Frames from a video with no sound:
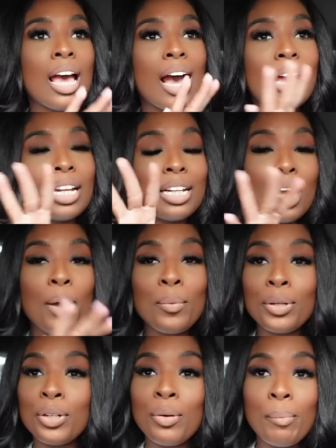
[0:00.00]
i did not
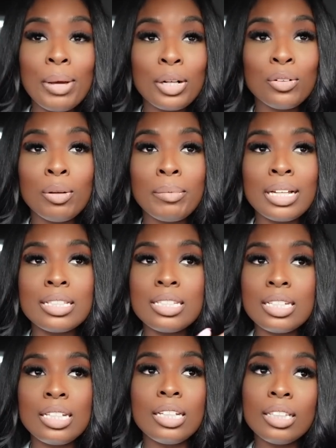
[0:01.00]
want no metal on my
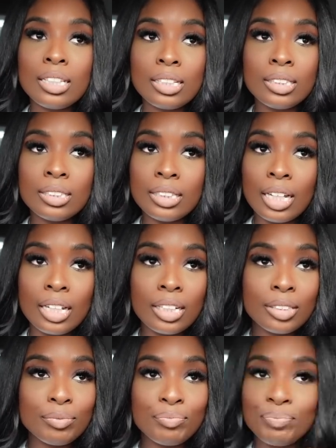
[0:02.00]
teeth like
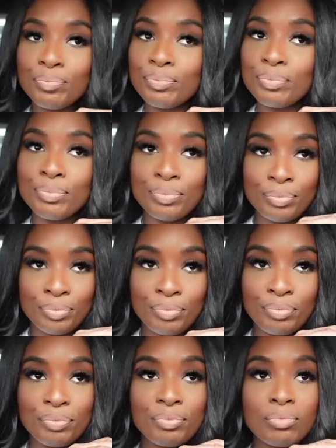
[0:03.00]
mm-mm